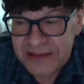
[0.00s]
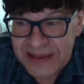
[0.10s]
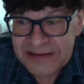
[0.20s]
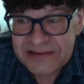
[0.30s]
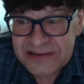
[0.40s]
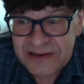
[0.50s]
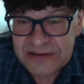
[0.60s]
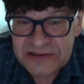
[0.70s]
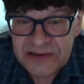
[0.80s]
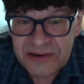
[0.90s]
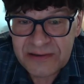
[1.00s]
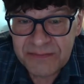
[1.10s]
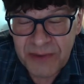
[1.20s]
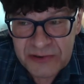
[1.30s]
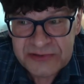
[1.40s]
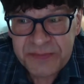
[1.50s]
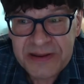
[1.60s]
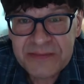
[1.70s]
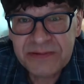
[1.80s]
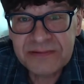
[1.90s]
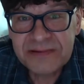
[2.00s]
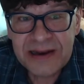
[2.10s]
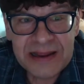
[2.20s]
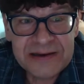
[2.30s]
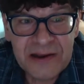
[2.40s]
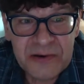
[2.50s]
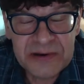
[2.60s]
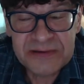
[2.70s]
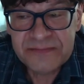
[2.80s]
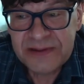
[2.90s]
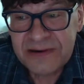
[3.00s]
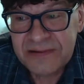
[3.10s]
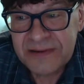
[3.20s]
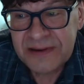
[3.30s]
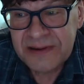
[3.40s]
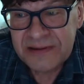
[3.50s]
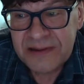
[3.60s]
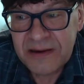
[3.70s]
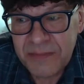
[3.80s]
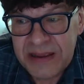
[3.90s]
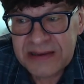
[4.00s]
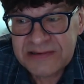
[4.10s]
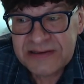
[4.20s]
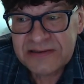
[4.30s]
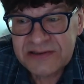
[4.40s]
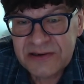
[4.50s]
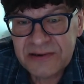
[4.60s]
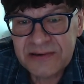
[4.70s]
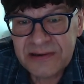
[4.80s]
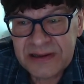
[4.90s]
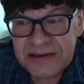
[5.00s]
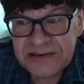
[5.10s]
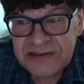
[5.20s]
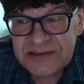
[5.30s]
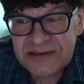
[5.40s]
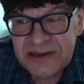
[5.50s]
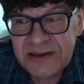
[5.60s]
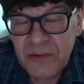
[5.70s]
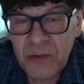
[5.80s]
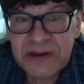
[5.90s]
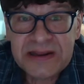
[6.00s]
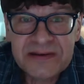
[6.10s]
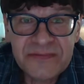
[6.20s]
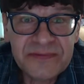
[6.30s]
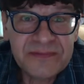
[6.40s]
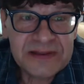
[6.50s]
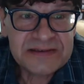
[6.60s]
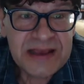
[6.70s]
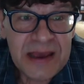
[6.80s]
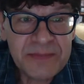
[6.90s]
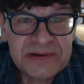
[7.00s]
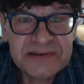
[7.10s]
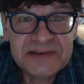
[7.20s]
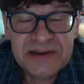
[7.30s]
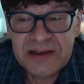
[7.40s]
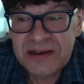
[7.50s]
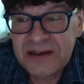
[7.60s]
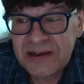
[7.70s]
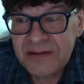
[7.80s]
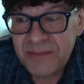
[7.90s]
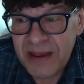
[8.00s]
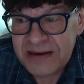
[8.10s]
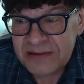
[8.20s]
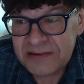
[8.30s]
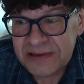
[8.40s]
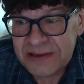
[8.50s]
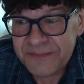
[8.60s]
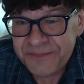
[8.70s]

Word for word: that is a concern. Most people that I know of, their their biggest concern is, what if this happens medically?